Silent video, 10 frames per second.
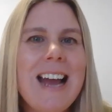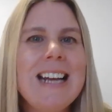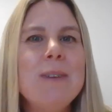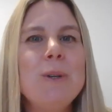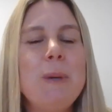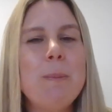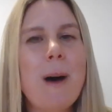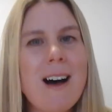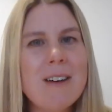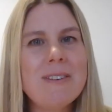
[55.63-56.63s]
It would be
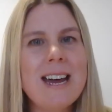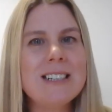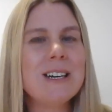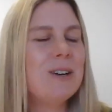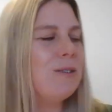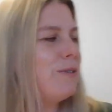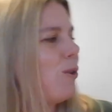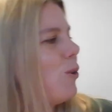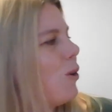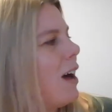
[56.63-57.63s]
perfect
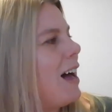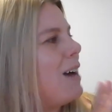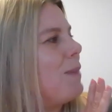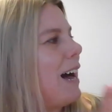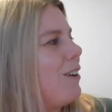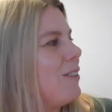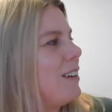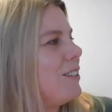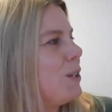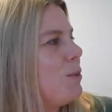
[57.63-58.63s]
for our
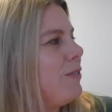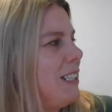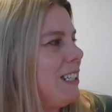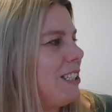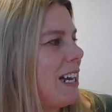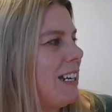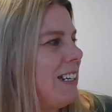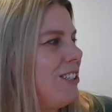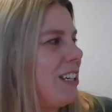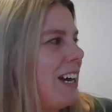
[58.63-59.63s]
summer reading
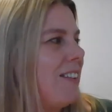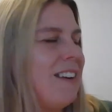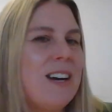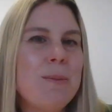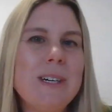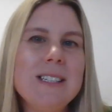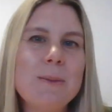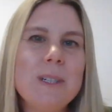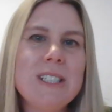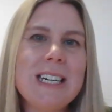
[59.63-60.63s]
challenge at the libraries,
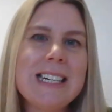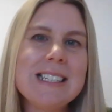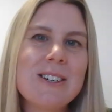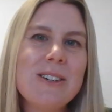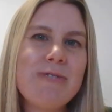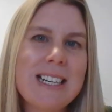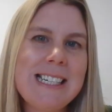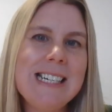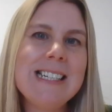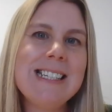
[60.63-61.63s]
which is
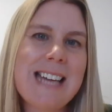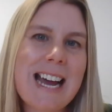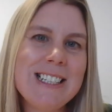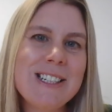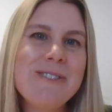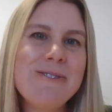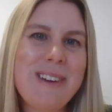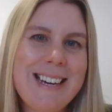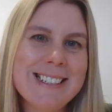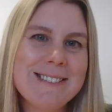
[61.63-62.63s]
Ready, Set,
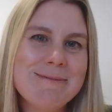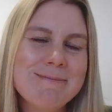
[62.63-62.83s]
Read.